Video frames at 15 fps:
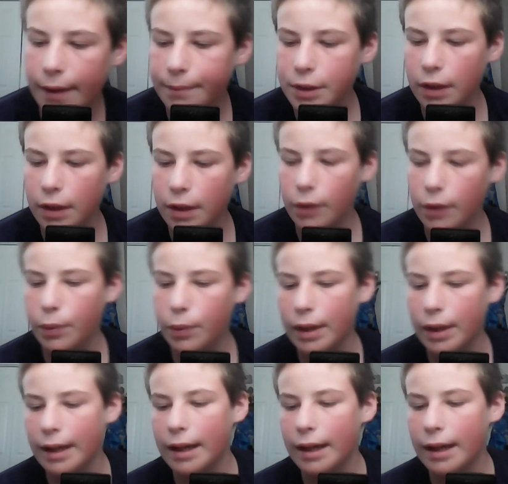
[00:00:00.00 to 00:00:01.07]
So we're
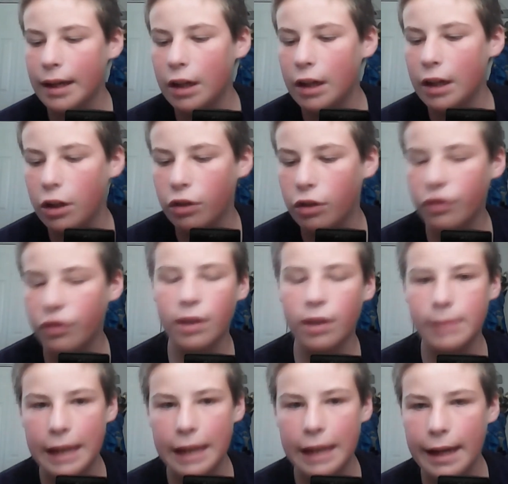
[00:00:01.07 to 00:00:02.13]
going to go from
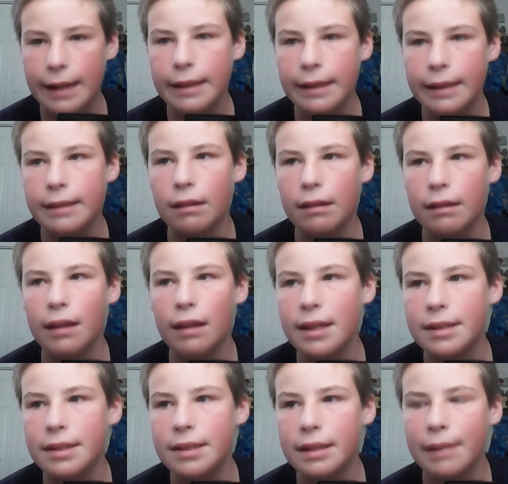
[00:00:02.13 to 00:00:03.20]
10, the
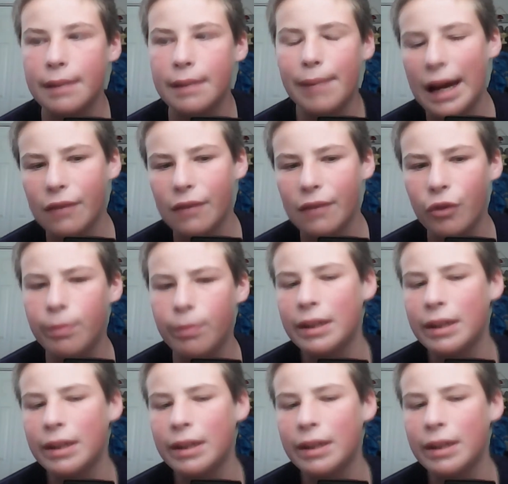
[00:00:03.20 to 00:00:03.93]
least impactful.